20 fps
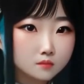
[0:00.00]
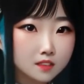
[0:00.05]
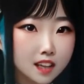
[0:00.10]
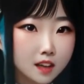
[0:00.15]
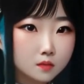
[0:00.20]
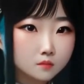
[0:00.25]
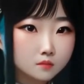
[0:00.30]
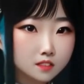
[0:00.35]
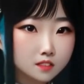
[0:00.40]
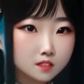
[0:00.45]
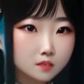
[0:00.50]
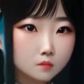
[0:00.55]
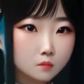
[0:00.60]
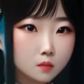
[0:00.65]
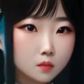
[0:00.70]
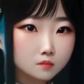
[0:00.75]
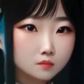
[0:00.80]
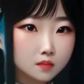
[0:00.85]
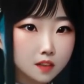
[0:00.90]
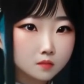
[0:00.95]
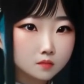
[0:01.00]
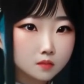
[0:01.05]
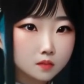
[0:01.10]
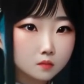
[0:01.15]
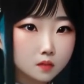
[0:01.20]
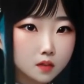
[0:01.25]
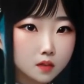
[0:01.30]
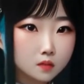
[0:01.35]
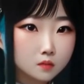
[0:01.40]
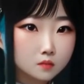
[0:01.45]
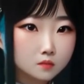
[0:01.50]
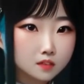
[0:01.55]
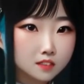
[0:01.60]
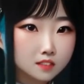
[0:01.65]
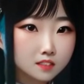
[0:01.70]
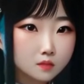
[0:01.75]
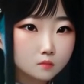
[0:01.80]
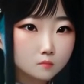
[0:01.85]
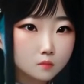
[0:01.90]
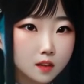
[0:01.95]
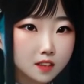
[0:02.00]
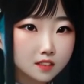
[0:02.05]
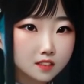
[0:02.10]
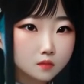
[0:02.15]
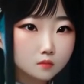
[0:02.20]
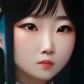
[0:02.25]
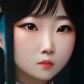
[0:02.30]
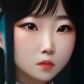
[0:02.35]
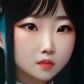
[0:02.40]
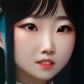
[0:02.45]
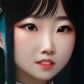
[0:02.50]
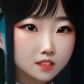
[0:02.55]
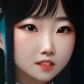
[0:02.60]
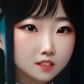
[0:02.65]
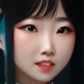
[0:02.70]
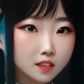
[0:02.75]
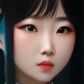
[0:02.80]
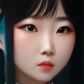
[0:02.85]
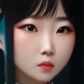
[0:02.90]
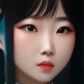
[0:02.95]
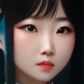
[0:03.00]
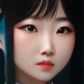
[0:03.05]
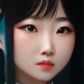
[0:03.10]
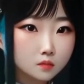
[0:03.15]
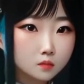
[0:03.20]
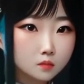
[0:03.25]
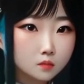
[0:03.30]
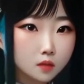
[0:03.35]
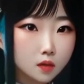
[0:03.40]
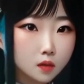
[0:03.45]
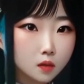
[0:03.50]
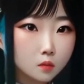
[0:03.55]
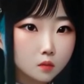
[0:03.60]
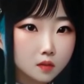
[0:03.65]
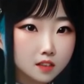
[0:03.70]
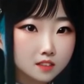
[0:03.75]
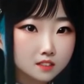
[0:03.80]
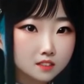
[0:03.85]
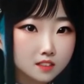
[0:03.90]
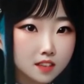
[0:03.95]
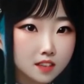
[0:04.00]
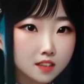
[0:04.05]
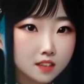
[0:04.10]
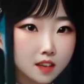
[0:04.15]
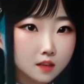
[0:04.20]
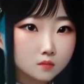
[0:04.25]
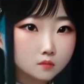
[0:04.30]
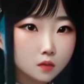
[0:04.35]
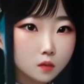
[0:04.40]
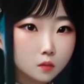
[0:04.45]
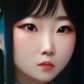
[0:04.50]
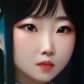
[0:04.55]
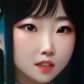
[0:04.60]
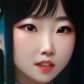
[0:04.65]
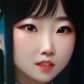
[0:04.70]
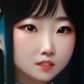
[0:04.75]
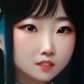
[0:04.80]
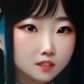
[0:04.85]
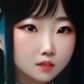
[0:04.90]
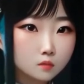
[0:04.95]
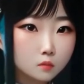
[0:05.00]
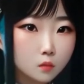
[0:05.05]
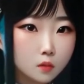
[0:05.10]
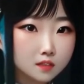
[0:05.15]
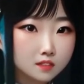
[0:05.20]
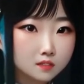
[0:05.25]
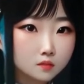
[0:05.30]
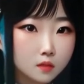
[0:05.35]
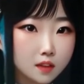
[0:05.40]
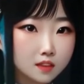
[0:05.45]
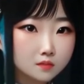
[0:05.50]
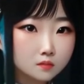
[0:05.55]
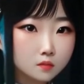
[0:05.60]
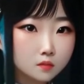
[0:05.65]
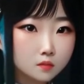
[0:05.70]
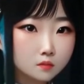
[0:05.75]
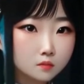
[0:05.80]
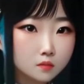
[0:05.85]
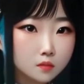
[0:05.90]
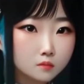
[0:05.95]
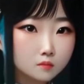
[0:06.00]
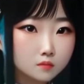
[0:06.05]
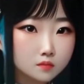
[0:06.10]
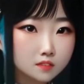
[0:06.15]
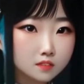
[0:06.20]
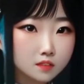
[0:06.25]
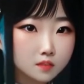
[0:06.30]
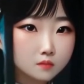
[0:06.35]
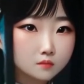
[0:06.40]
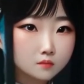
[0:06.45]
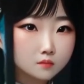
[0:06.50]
Objects moved on their own, disembodied voices echoed through the hallways, and cold gusts of wind swept through the rooms.